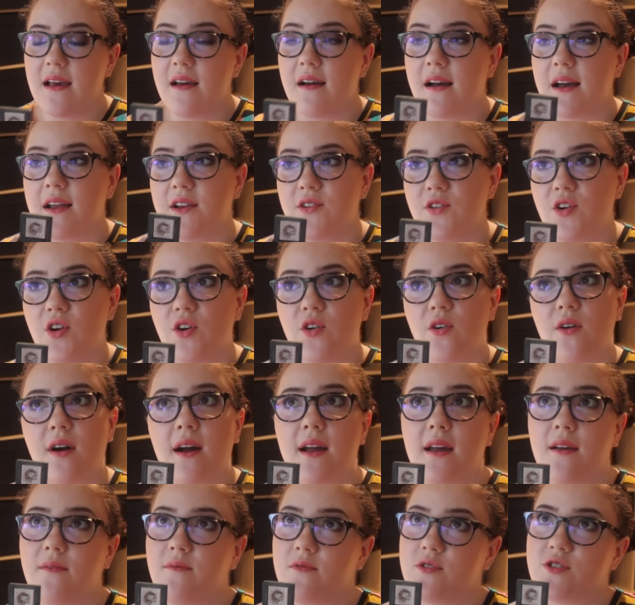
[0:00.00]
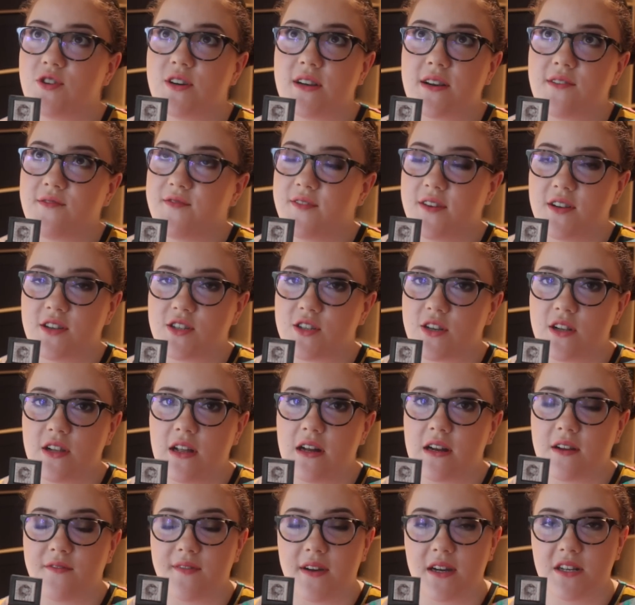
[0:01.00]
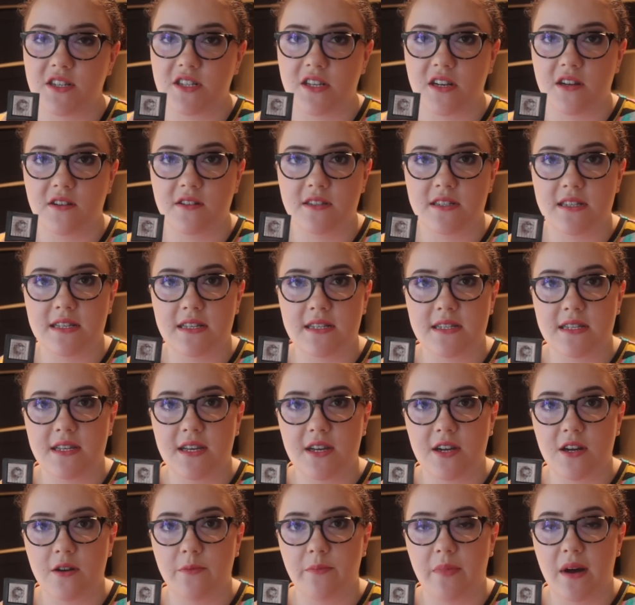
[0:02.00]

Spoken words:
I know I am trying to finish a lot of eyeshadows this year,